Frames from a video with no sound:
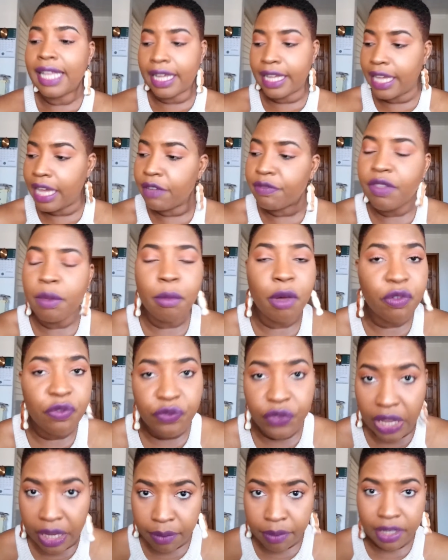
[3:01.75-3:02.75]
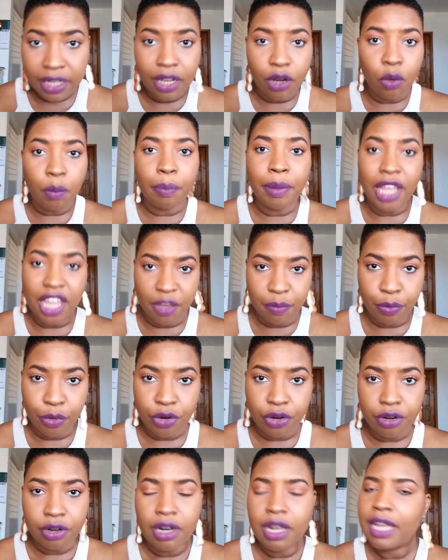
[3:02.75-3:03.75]
They gave them a fake little
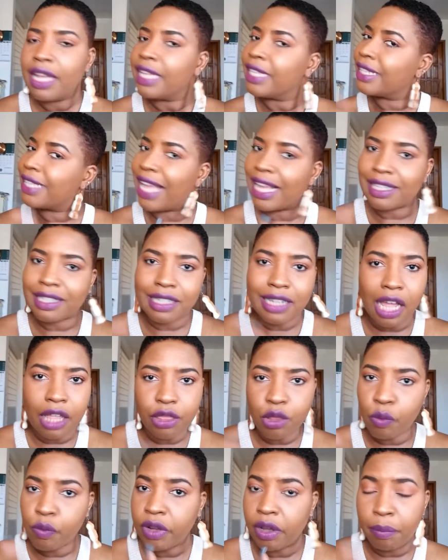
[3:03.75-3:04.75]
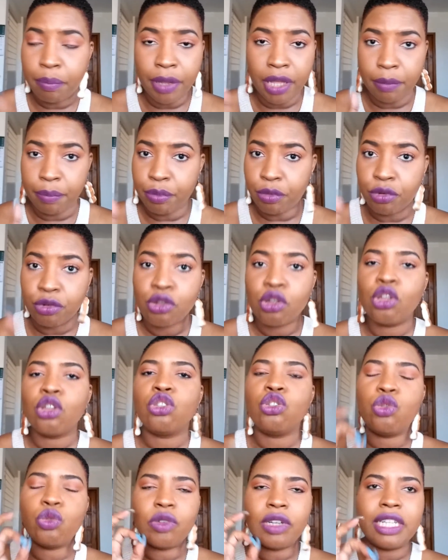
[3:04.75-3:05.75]
paper. That's not the real paper.
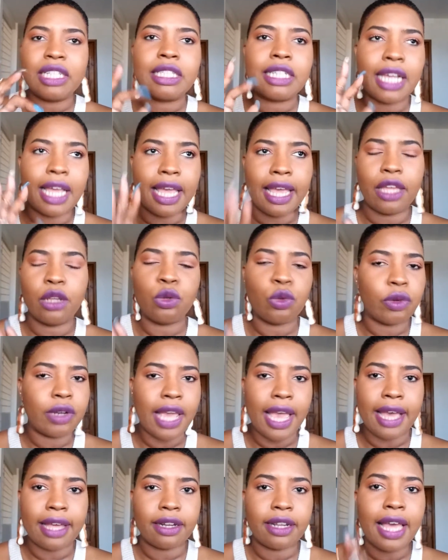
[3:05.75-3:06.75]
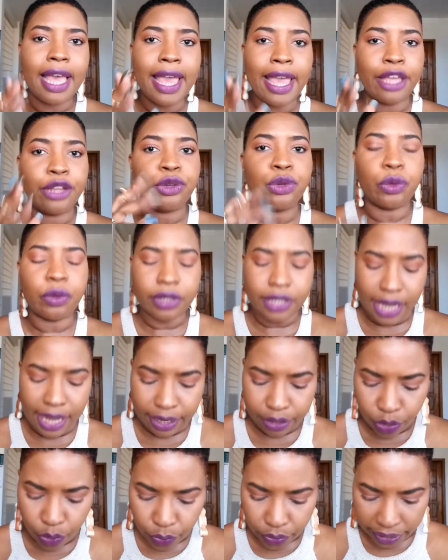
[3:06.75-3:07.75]
You need to handle that.
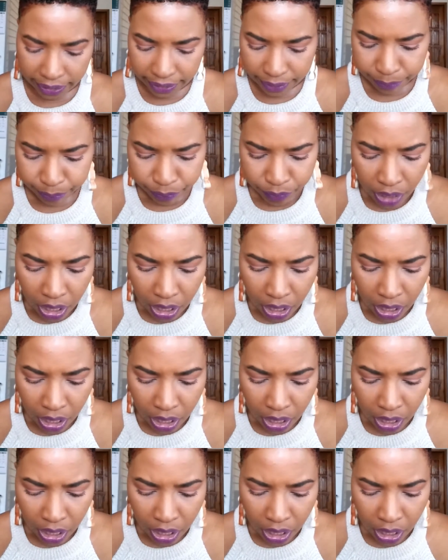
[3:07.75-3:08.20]
Okay.